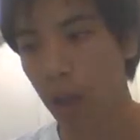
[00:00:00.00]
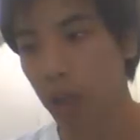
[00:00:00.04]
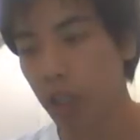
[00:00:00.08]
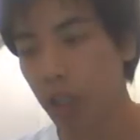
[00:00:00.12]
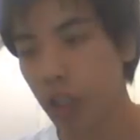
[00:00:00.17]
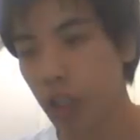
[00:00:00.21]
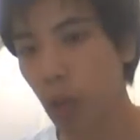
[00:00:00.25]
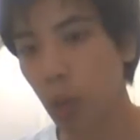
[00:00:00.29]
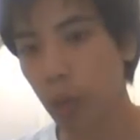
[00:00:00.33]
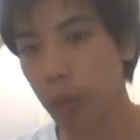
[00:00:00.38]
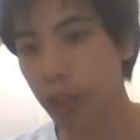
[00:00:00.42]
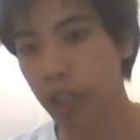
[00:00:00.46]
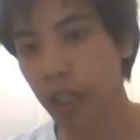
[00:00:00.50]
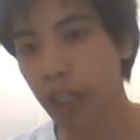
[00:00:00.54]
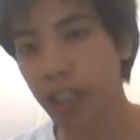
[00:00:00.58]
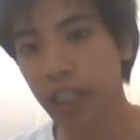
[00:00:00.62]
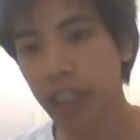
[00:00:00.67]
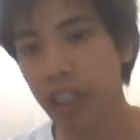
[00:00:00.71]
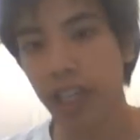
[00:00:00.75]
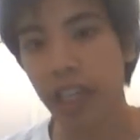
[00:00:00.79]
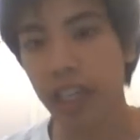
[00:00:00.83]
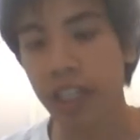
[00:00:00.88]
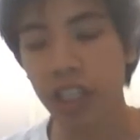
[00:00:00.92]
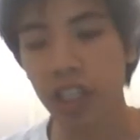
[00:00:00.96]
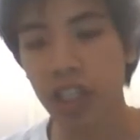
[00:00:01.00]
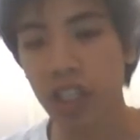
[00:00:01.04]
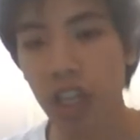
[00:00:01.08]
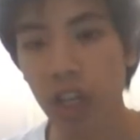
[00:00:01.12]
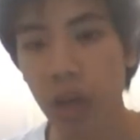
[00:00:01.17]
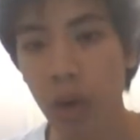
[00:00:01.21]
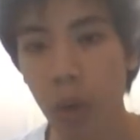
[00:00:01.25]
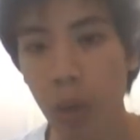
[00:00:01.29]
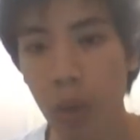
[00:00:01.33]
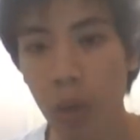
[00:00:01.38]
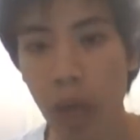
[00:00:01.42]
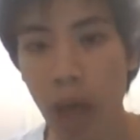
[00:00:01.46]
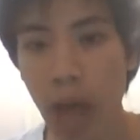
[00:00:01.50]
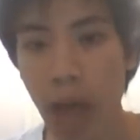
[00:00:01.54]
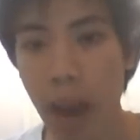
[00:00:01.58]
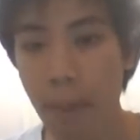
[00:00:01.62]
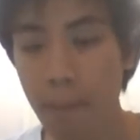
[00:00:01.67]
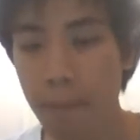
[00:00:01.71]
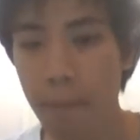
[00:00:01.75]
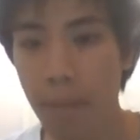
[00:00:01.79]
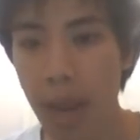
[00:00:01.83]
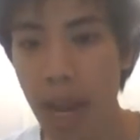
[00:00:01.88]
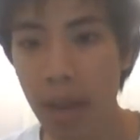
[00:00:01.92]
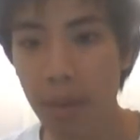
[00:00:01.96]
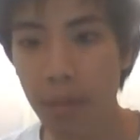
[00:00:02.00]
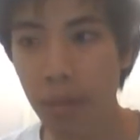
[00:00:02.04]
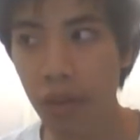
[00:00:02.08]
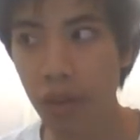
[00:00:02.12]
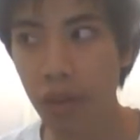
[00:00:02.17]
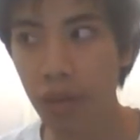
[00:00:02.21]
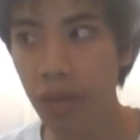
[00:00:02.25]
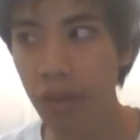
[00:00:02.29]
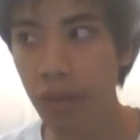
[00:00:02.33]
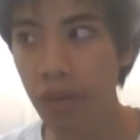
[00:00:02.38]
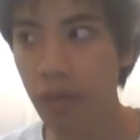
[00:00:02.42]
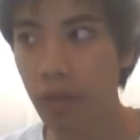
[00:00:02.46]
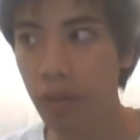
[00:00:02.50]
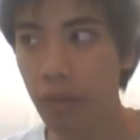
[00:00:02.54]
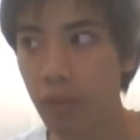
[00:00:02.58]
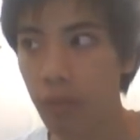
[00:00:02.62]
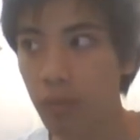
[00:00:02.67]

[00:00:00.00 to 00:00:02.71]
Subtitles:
So she doesn't consider that maybe